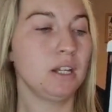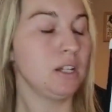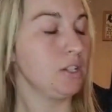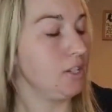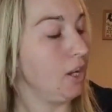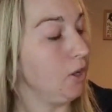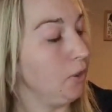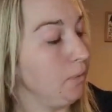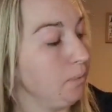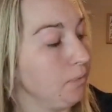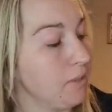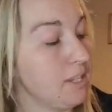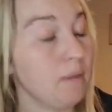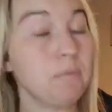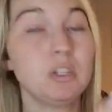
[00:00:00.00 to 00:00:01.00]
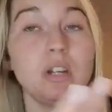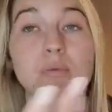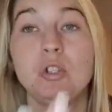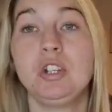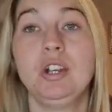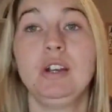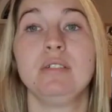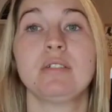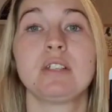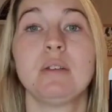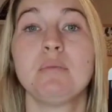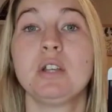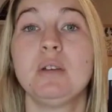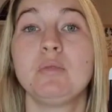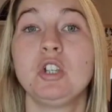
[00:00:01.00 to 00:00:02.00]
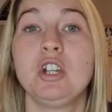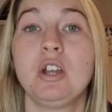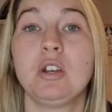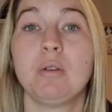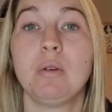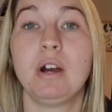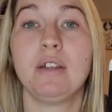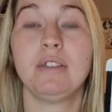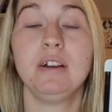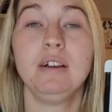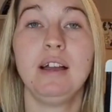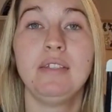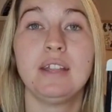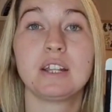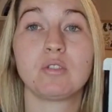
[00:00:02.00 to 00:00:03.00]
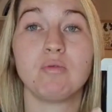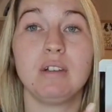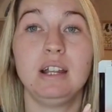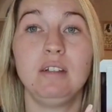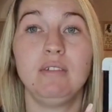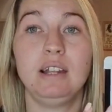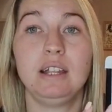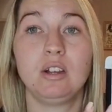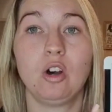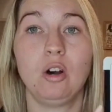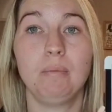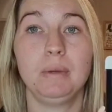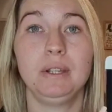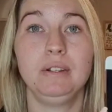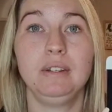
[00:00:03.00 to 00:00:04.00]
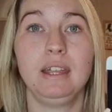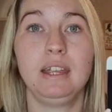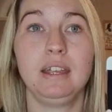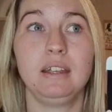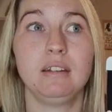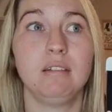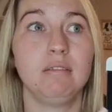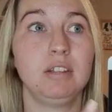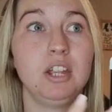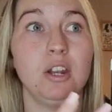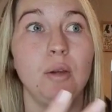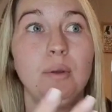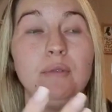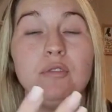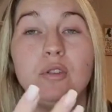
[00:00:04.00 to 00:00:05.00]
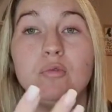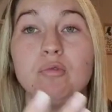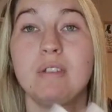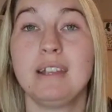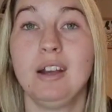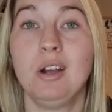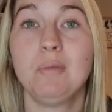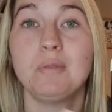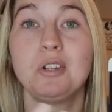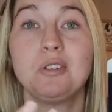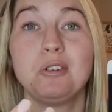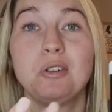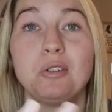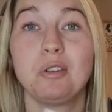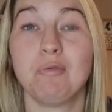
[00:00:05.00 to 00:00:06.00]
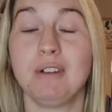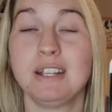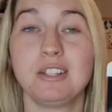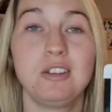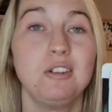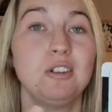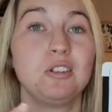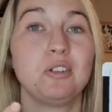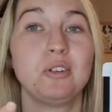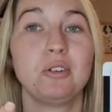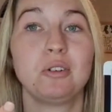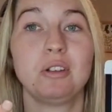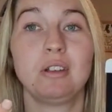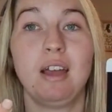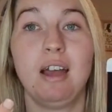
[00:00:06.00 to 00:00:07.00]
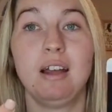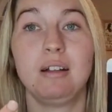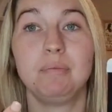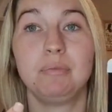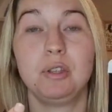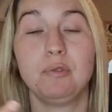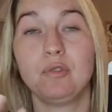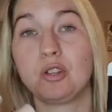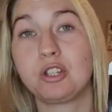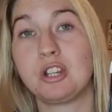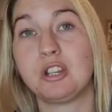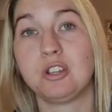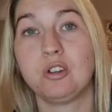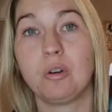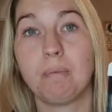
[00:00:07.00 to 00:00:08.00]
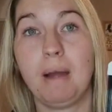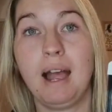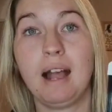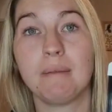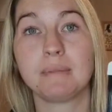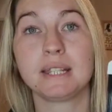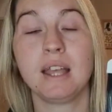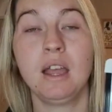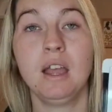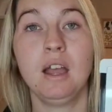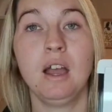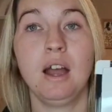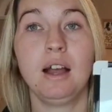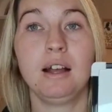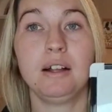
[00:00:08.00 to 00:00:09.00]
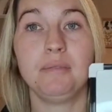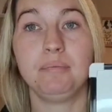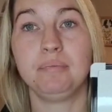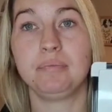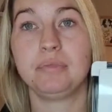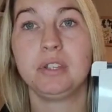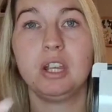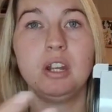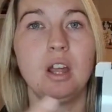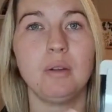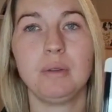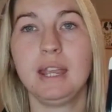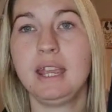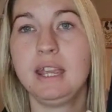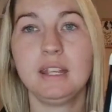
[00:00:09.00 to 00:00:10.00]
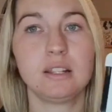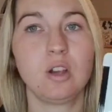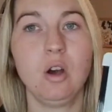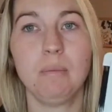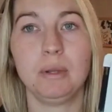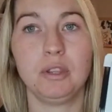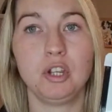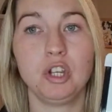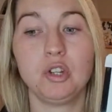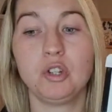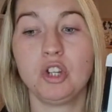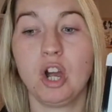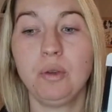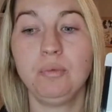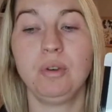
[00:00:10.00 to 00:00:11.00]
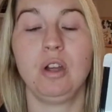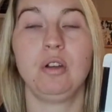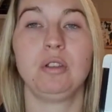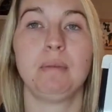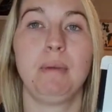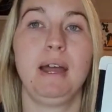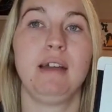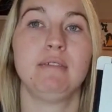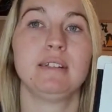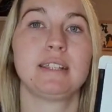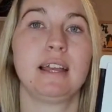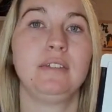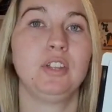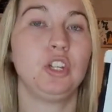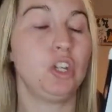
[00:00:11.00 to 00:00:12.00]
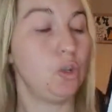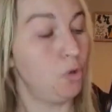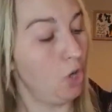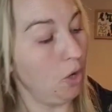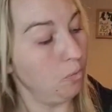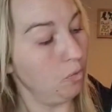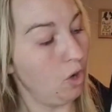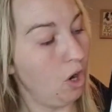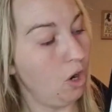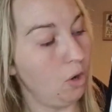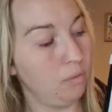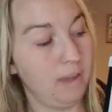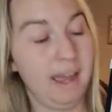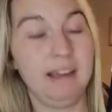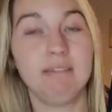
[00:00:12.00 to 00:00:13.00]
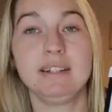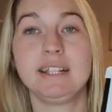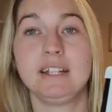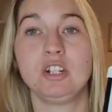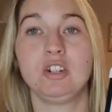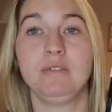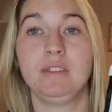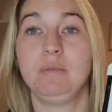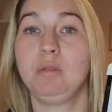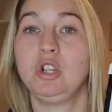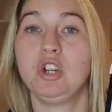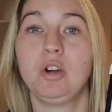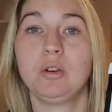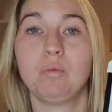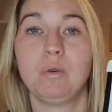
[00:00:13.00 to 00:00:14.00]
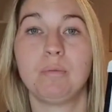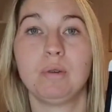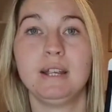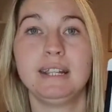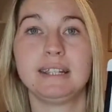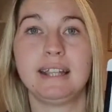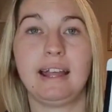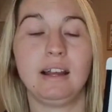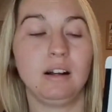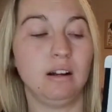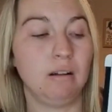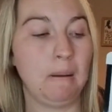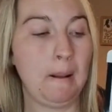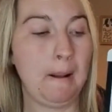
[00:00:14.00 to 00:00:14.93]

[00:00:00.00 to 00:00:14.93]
So sometimes you don't know either, and that's really, really common in, if you've rehomed a dog, you've rescued a dog, you fostered a dog perhaps, it is common that you don't know the parents and that you don't know the heritage of them, you don't know what breeds they are,